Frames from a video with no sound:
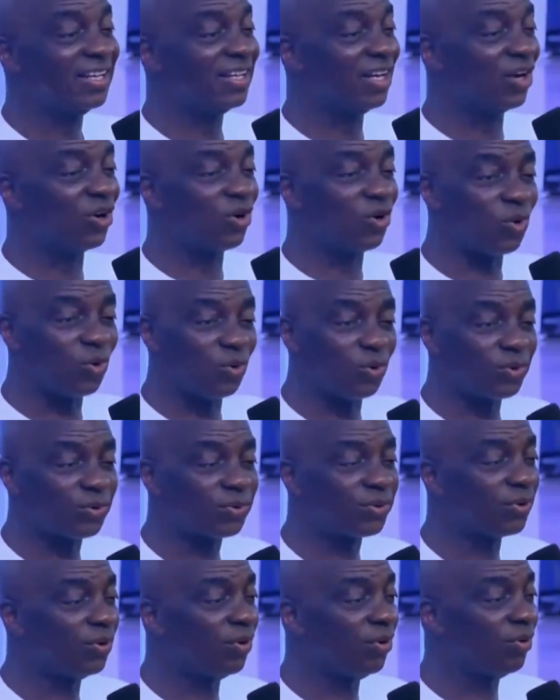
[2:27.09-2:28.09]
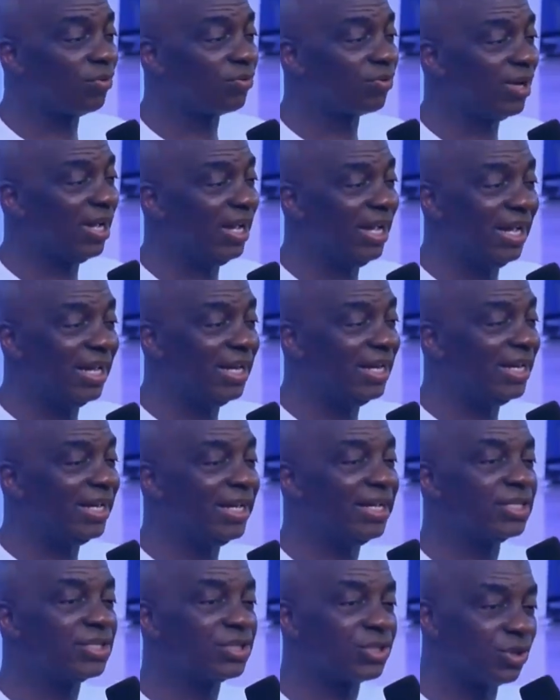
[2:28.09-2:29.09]
the growth of
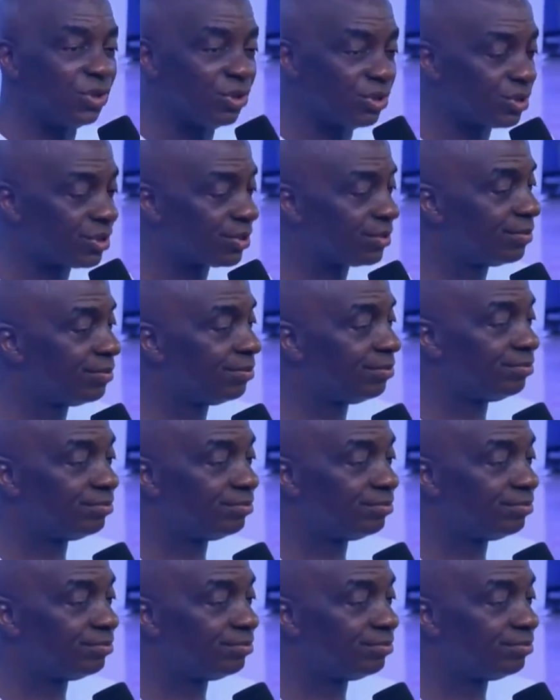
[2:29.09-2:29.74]
any church.